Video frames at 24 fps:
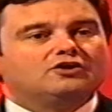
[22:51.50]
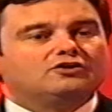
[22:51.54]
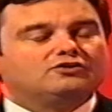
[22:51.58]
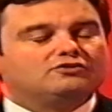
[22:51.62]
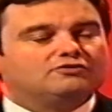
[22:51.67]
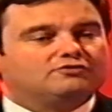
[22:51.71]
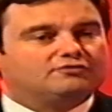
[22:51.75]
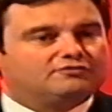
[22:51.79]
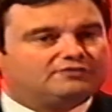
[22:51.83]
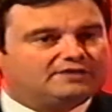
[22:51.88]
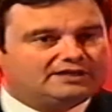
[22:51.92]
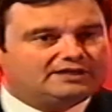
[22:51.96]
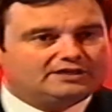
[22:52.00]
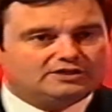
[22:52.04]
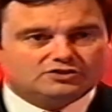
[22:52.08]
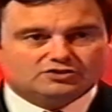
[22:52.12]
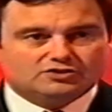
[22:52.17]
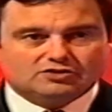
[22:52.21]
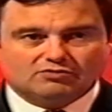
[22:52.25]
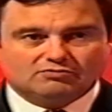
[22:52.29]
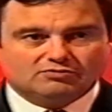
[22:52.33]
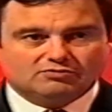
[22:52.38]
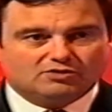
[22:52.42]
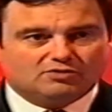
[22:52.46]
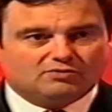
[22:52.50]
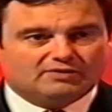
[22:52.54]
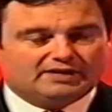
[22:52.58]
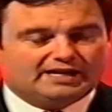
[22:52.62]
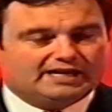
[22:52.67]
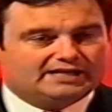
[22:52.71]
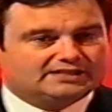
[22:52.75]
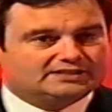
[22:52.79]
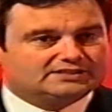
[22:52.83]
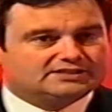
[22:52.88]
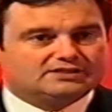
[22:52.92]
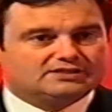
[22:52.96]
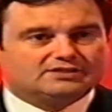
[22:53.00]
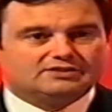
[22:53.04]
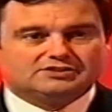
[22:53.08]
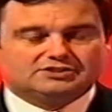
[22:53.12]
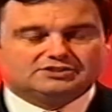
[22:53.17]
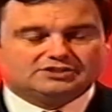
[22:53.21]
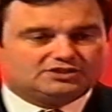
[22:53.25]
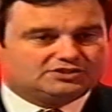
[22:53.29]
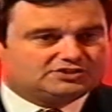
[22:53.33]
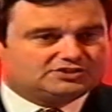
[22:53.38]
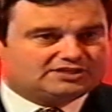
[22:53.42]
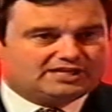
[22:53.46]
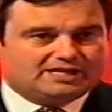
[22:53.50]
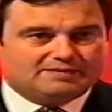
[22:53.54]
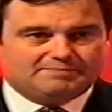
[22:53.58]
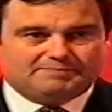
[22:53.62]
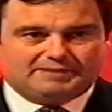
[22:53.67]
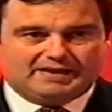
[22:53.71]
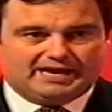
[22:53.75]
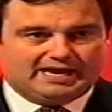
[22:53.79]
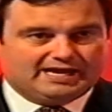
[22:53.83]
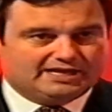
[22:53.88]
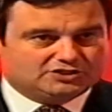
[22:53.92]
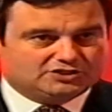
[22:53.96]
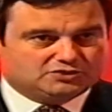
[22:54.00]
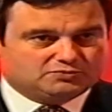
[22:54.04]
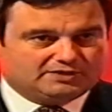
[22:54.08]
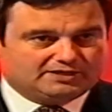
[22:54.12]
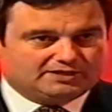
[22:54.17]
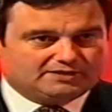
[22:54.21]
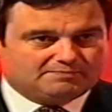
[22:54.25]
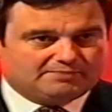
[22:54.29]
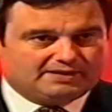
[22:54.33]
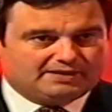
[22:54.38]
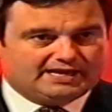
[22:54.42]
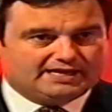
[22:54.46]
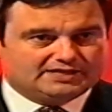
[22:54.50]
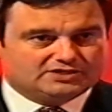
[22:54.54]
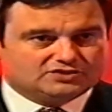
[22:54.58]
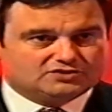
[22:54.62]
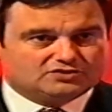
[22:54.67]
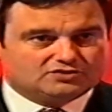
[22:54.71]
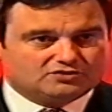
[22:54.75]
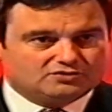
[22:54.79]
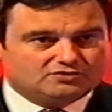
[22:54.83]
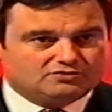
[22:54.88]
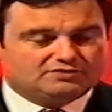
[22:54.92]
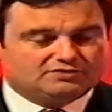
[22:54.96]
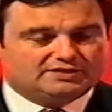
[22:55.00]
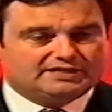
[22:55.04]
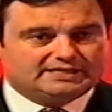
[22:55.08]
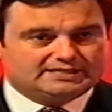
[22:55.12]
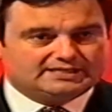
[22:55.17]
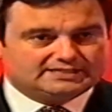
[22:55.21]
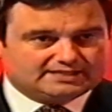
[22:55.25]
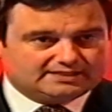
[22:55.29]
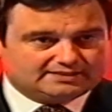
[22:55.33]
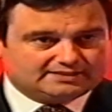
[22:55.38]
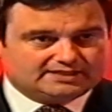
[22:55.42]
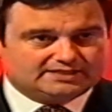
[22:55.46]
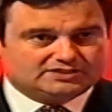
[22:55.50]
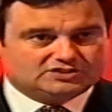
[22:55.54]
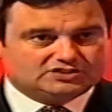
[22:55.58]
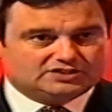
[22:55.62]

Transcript: you feel you don't know an answer, just say pass. We can pass through these at this